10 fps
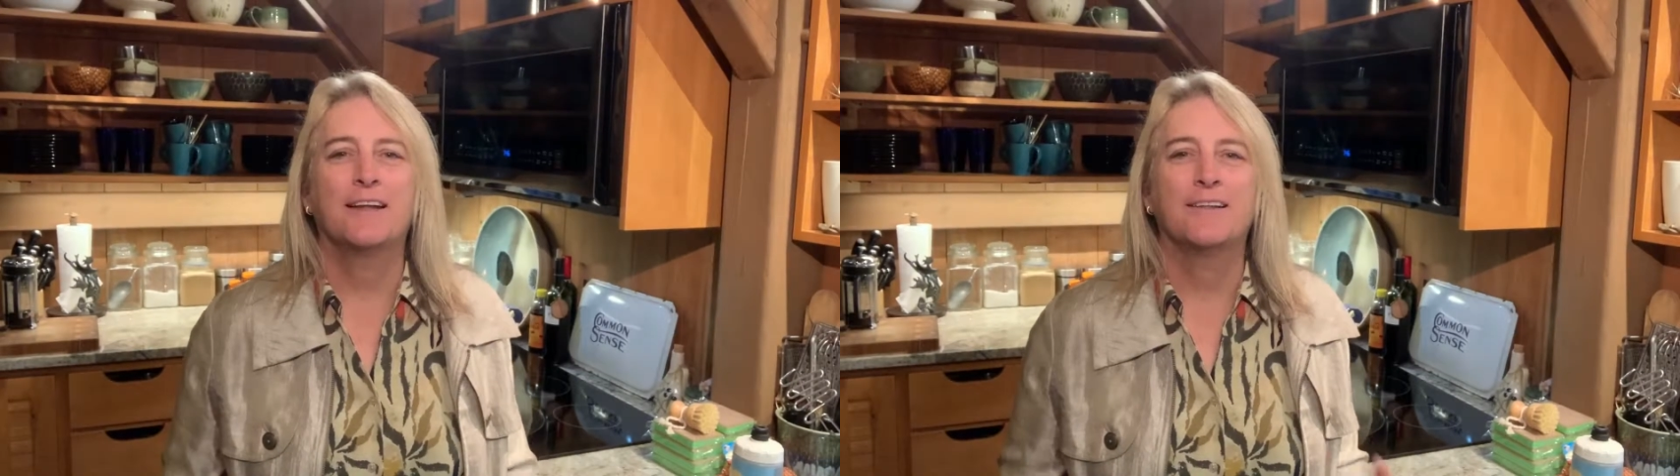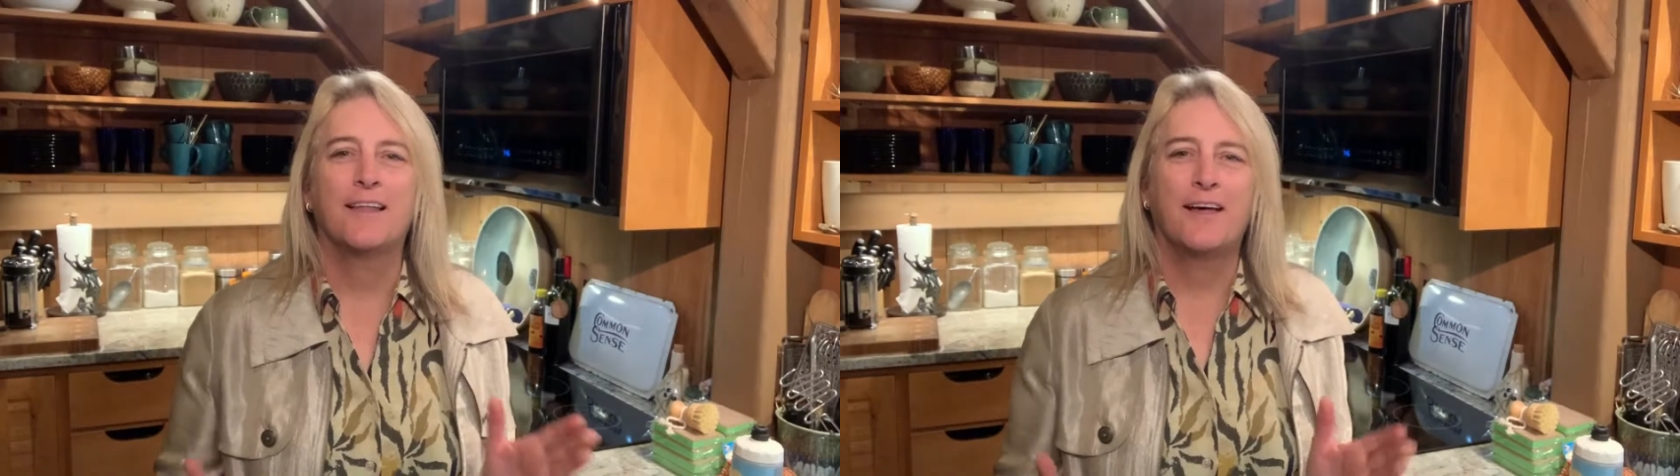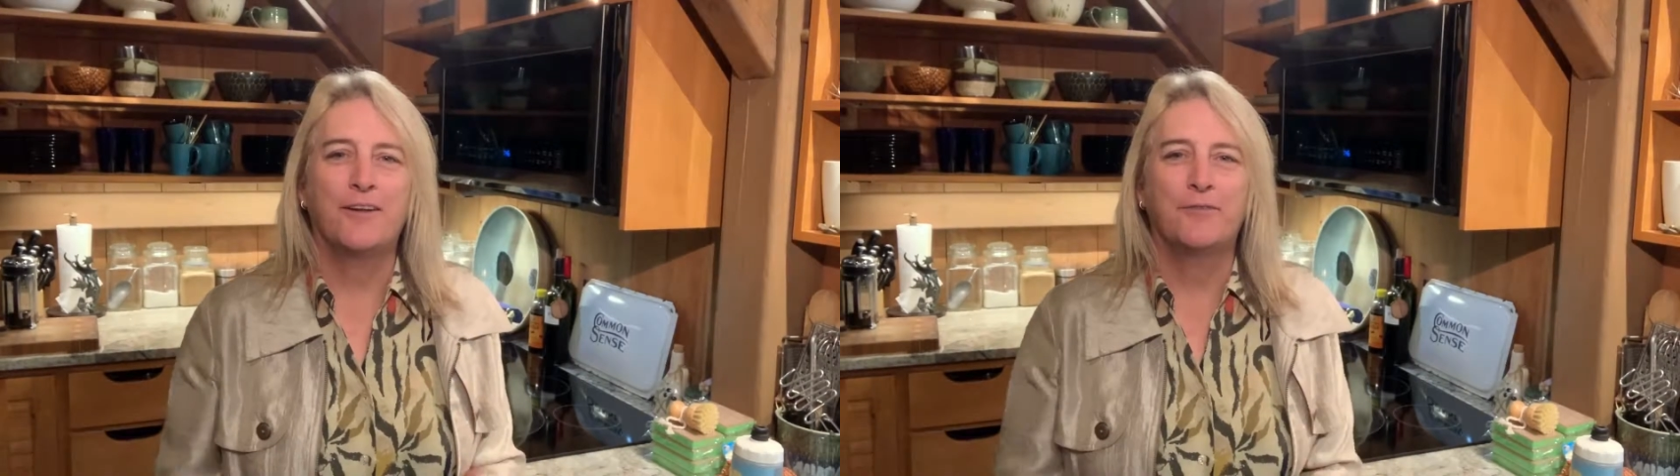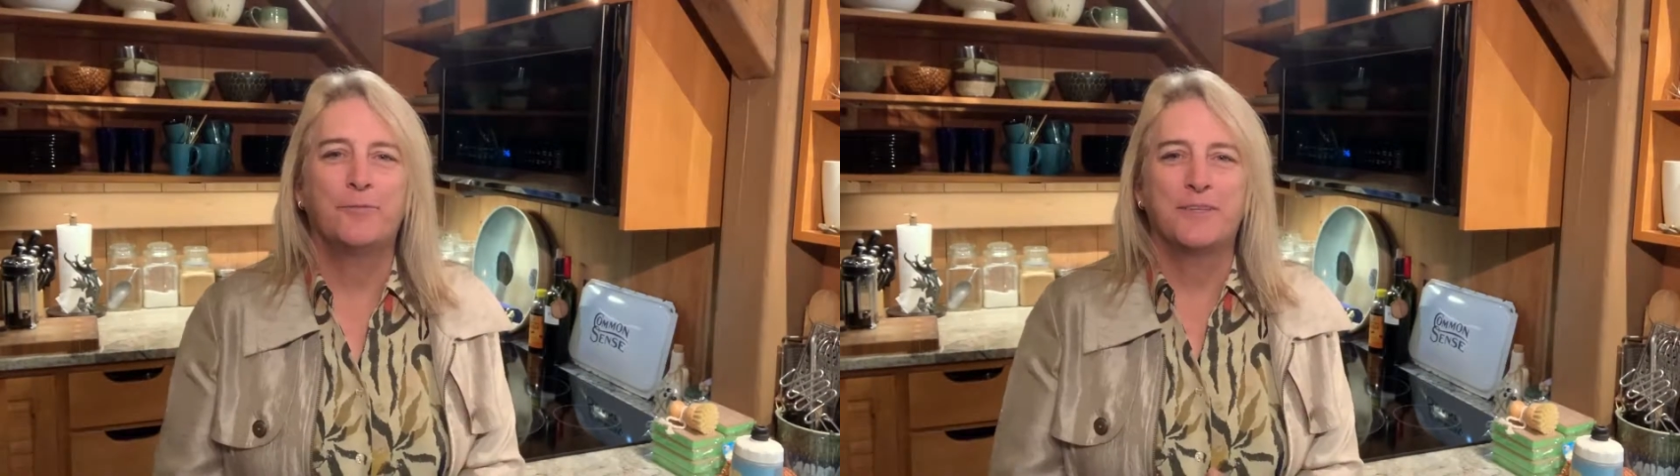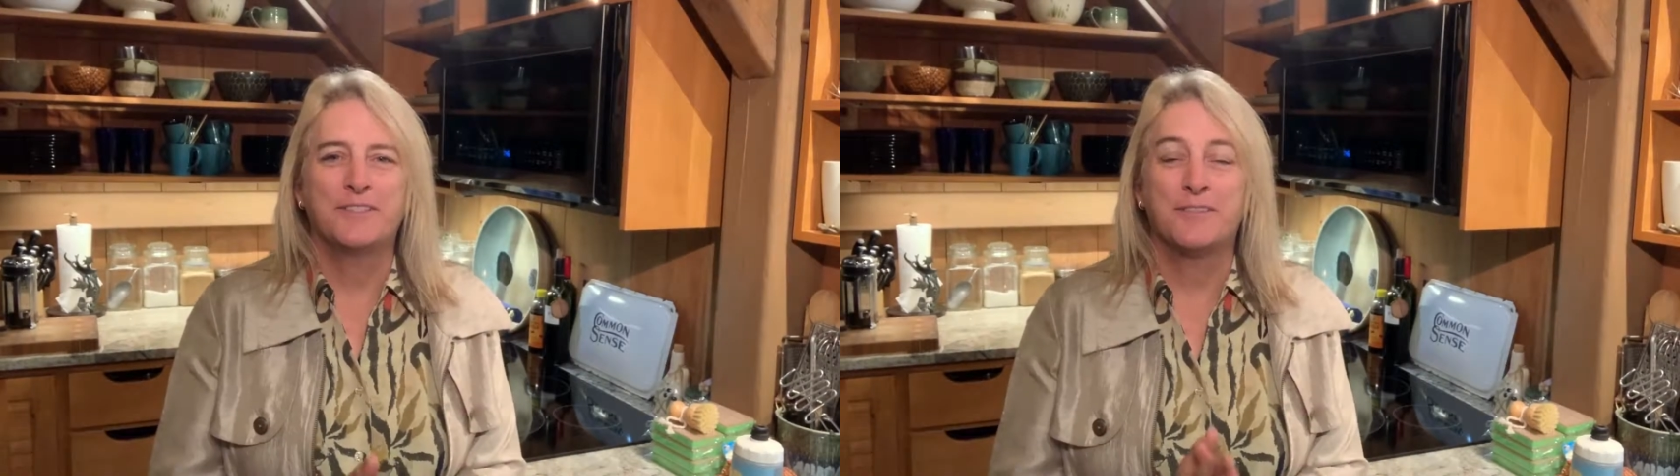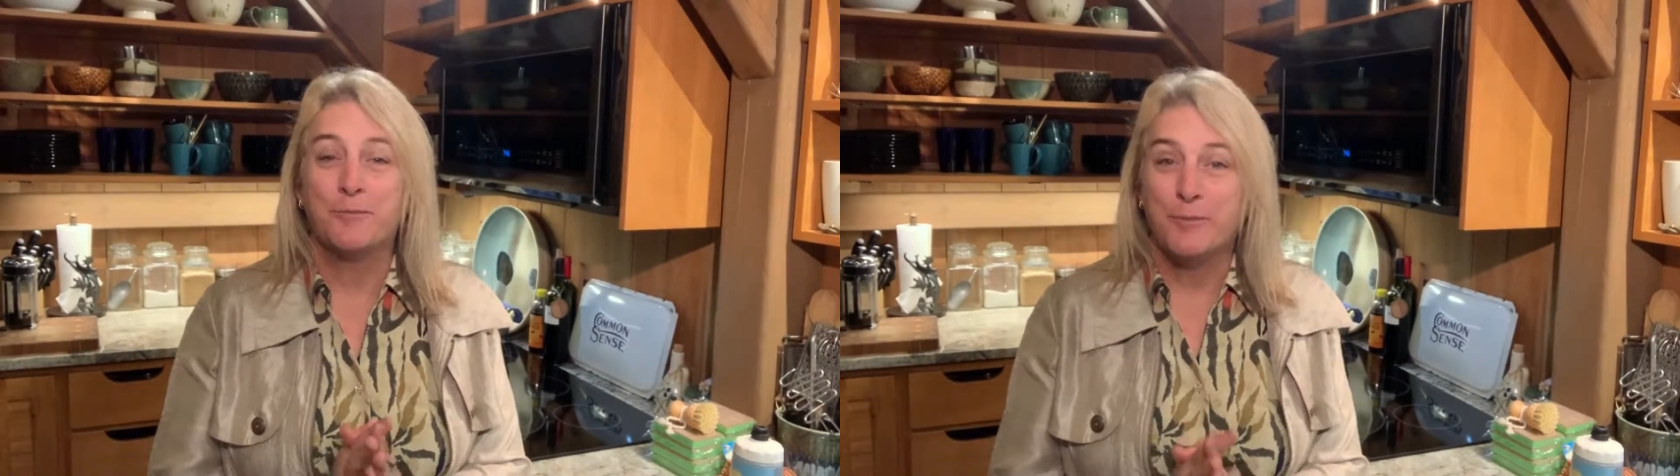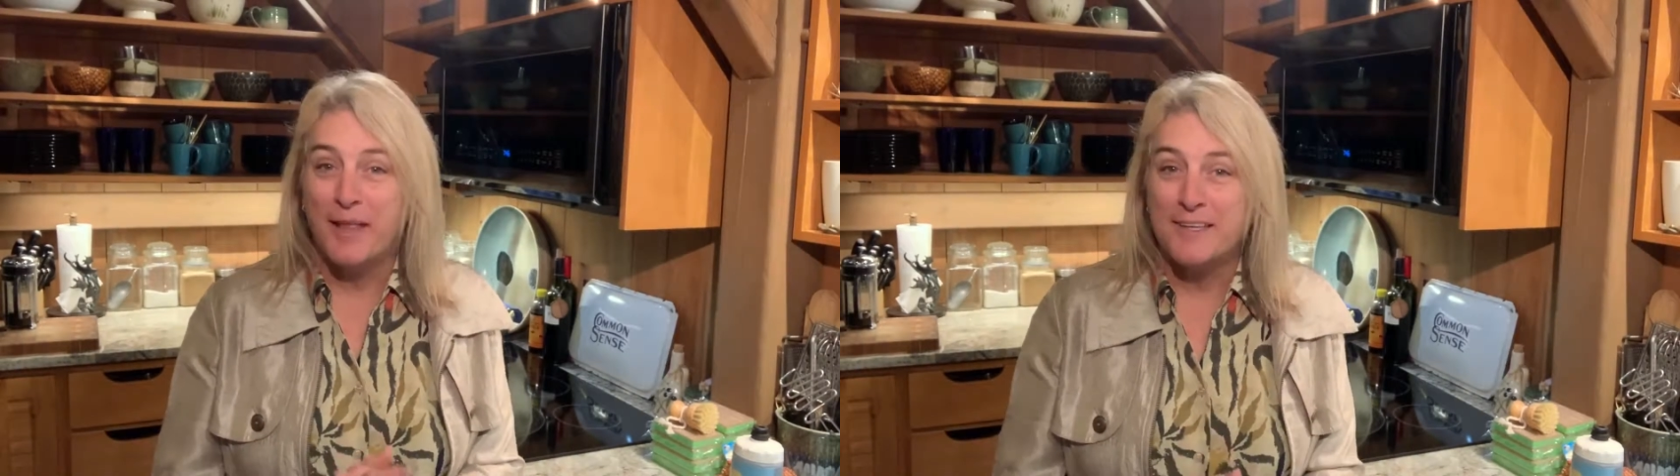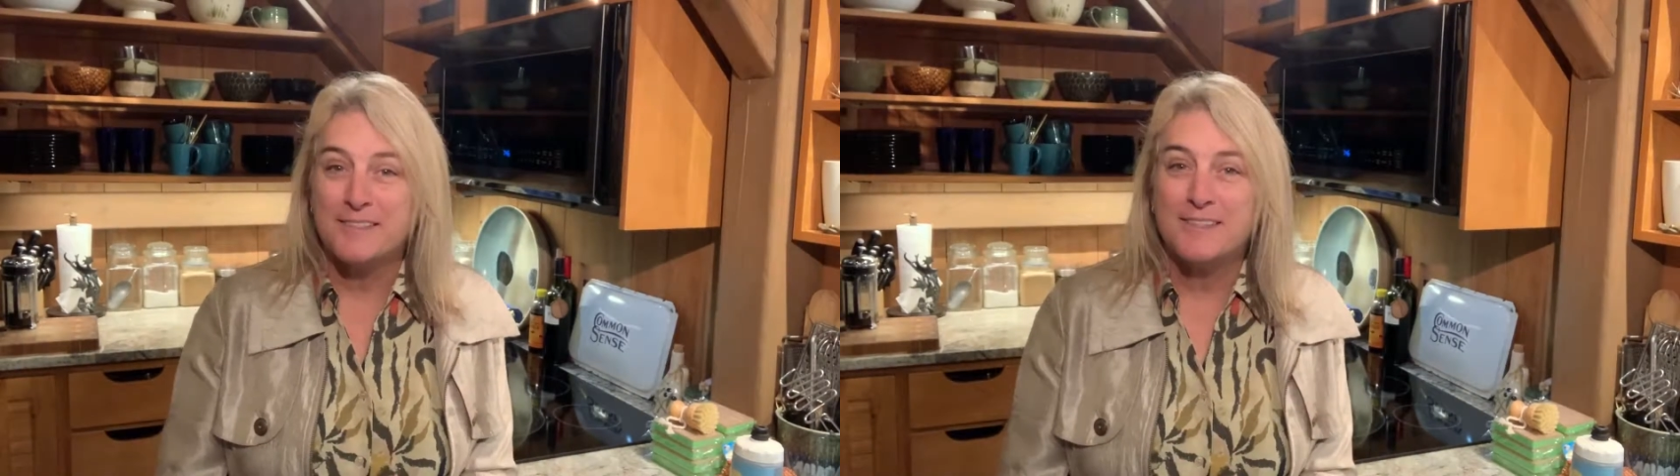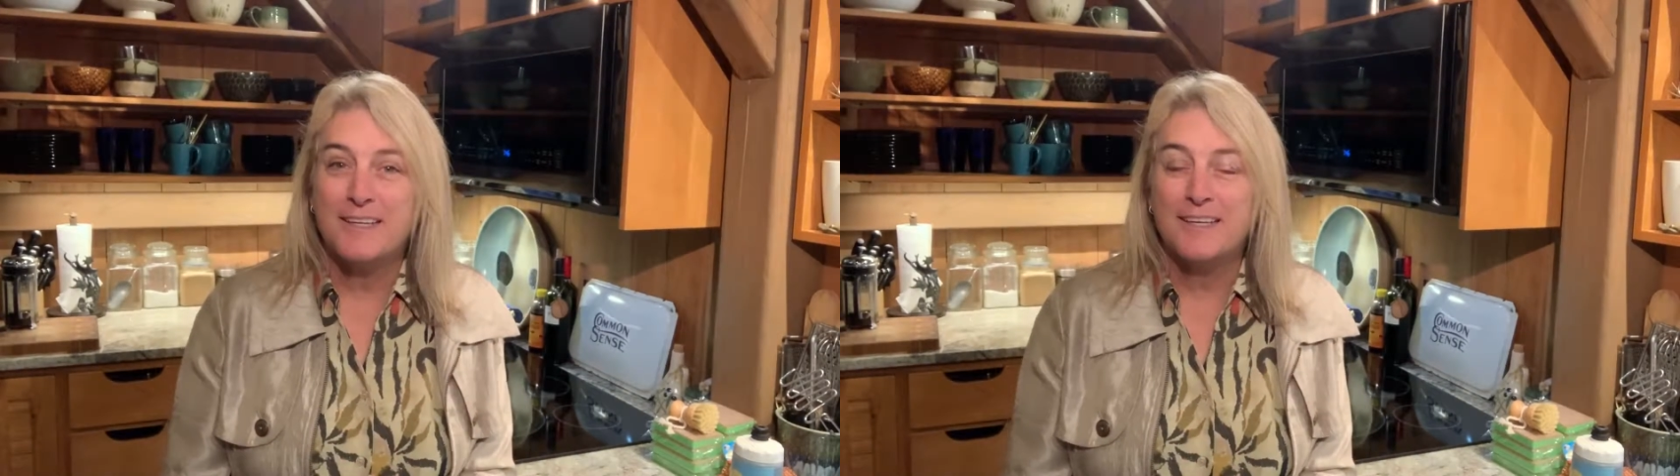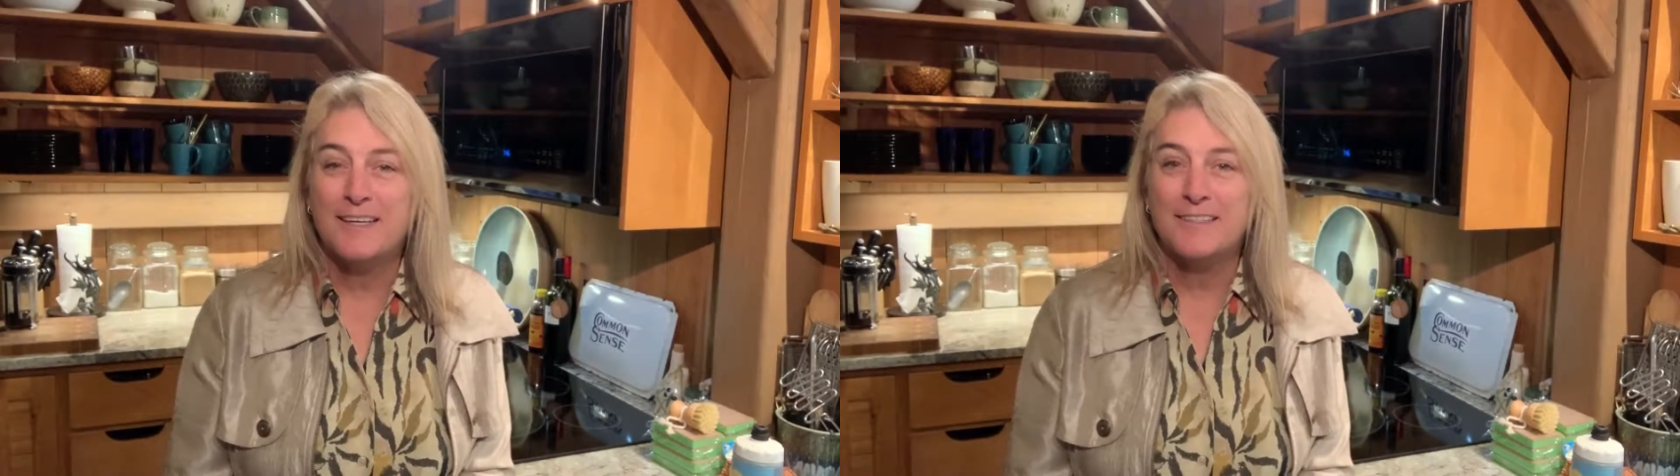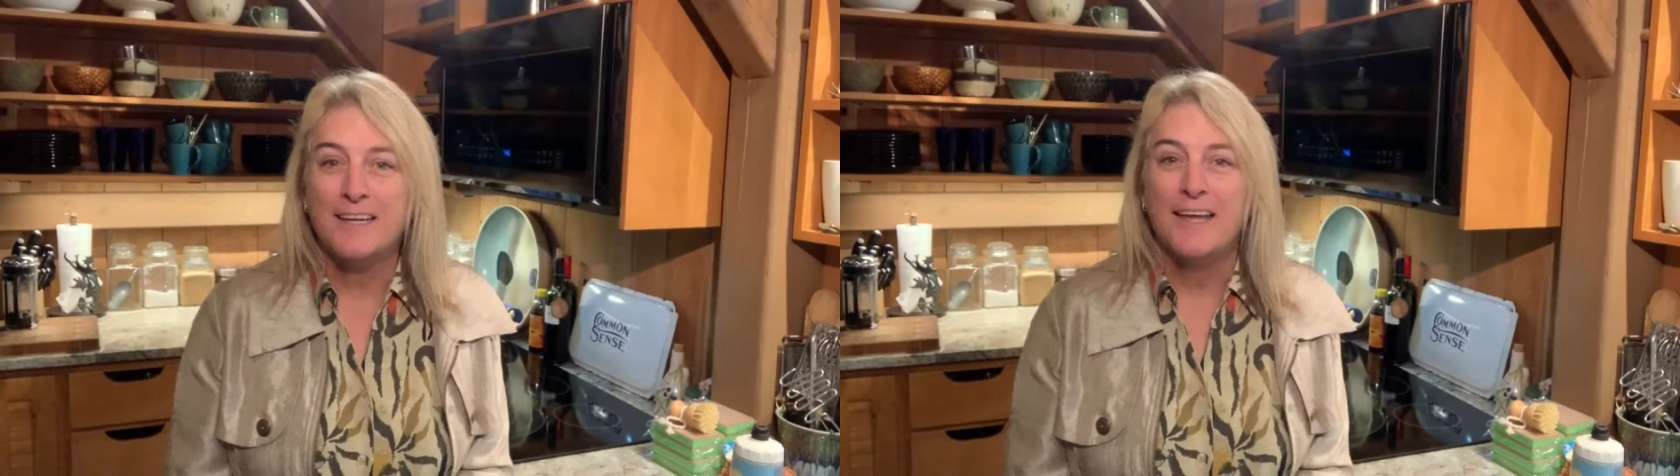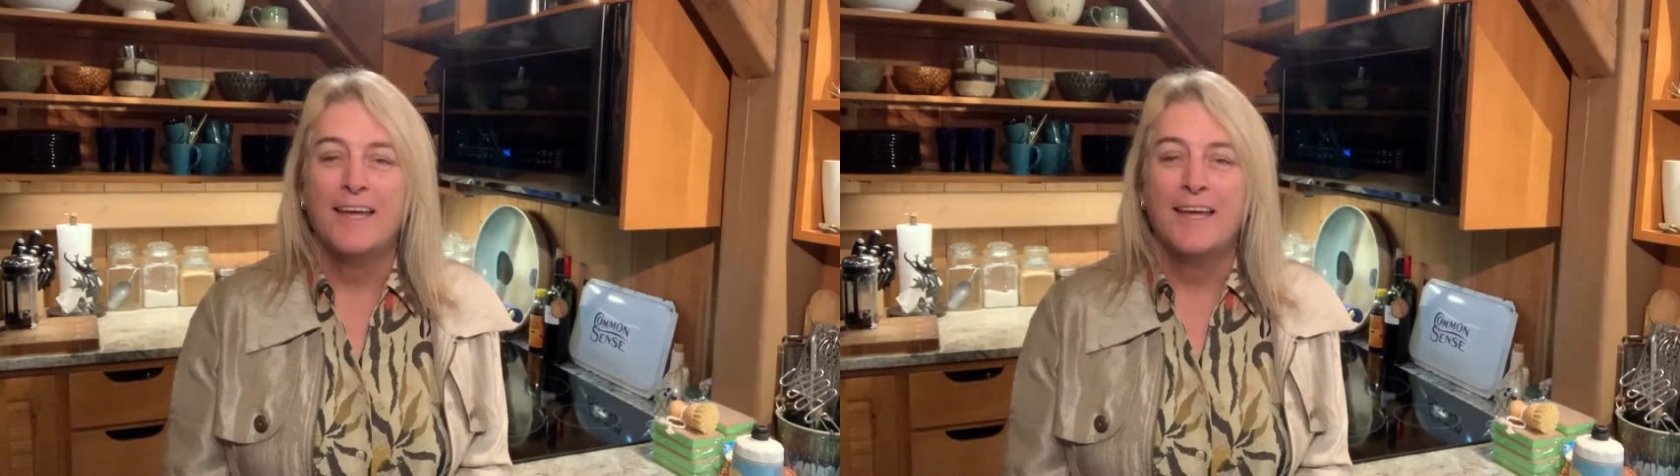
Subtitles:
a lot of bits of plastic in it.